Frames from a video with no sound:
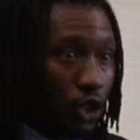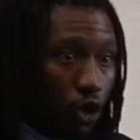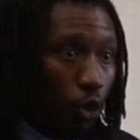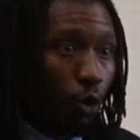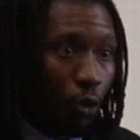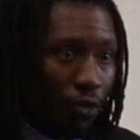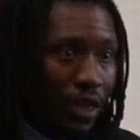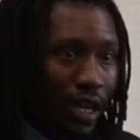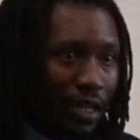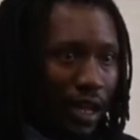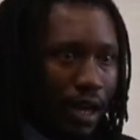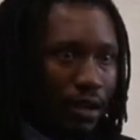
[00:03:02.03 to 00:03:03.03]
It's a cool
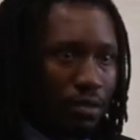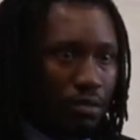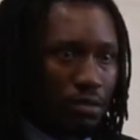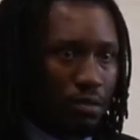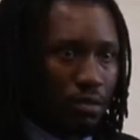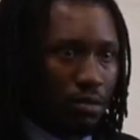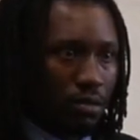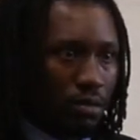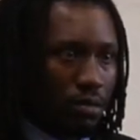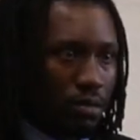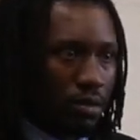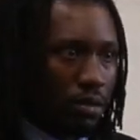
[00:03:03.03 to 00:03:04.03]
thing now
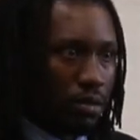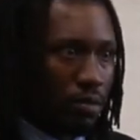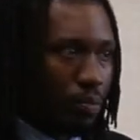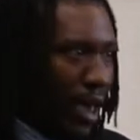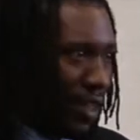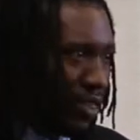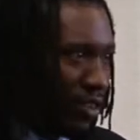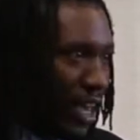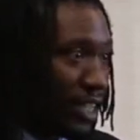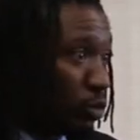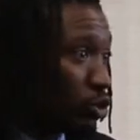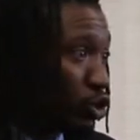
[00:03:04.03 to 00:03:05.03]
back
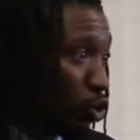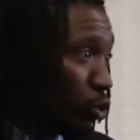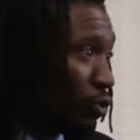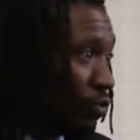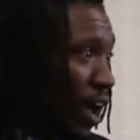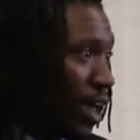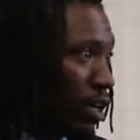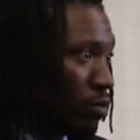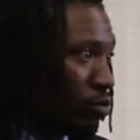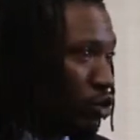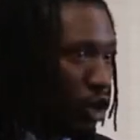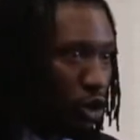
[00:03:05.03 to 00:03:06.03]
in the days, it was cool to
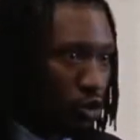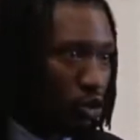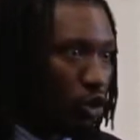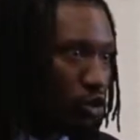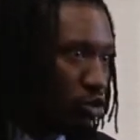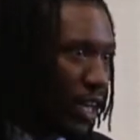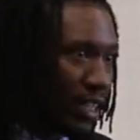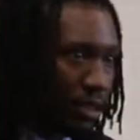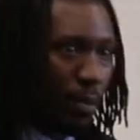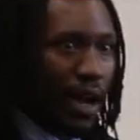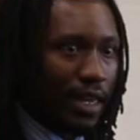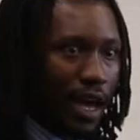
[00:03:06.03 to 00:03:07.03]
fight. You know, you, you
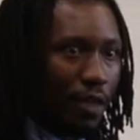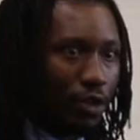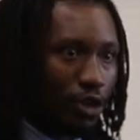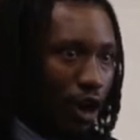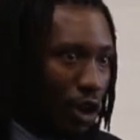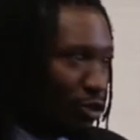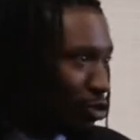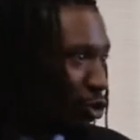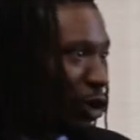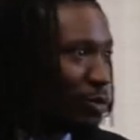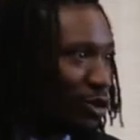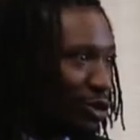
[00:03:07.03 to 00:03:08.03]
take somebody out in the
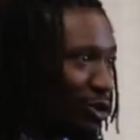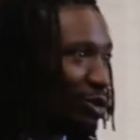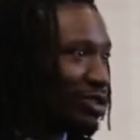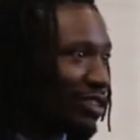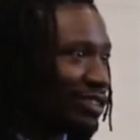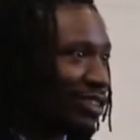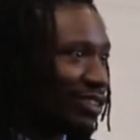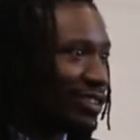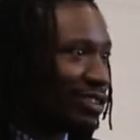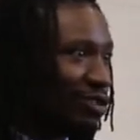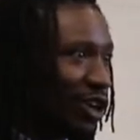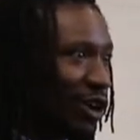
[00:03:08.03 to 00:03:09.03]
yard, you throw up your dukes,
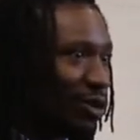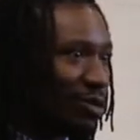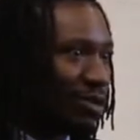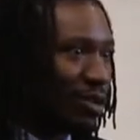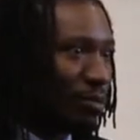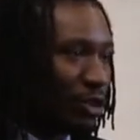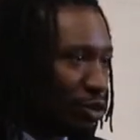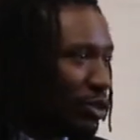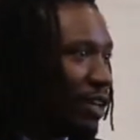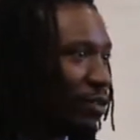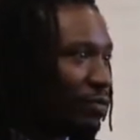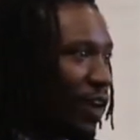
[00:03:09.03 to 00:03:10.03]
you know,
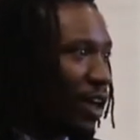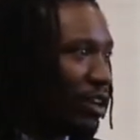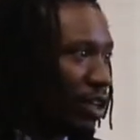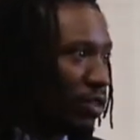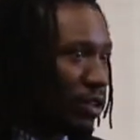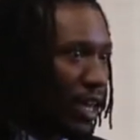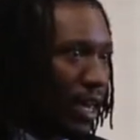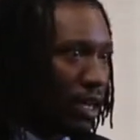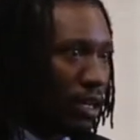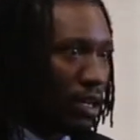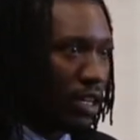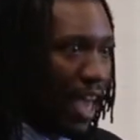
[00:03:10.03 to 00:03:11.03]
but you live to fight another
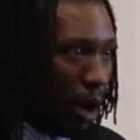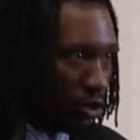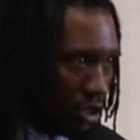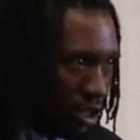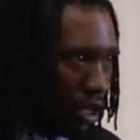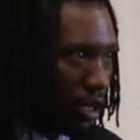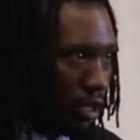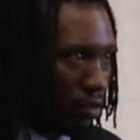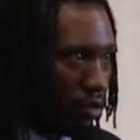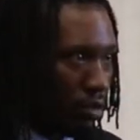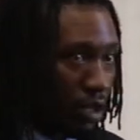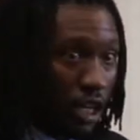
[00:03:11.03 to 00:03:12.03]
day. Now it's
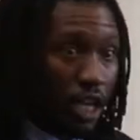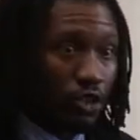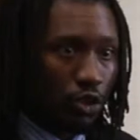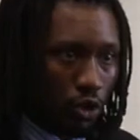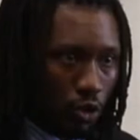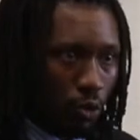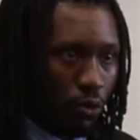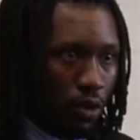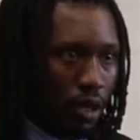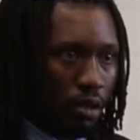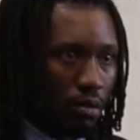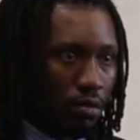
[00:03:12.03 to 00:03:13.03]
guns. Guns are the
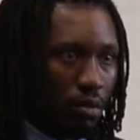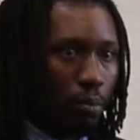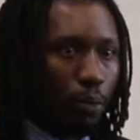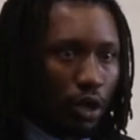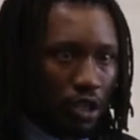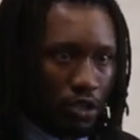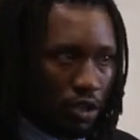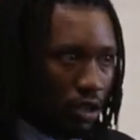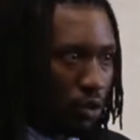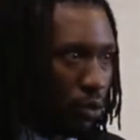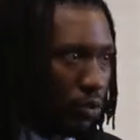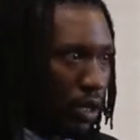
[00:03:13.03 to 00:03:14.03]
cool thing.
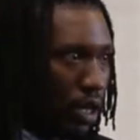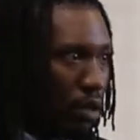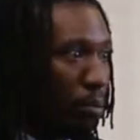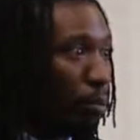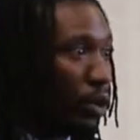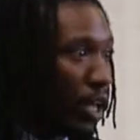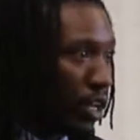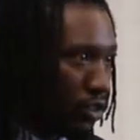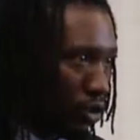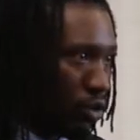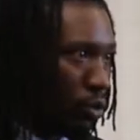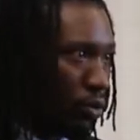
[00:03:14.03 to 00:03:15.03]
Bullets are the cool thing.
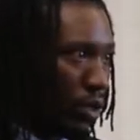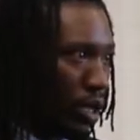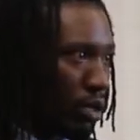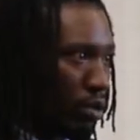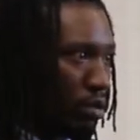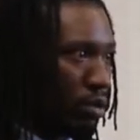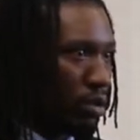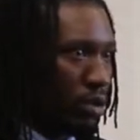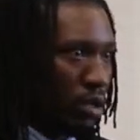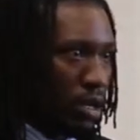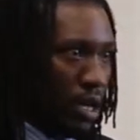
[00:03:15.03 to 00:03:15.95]
Blood is the cool thing.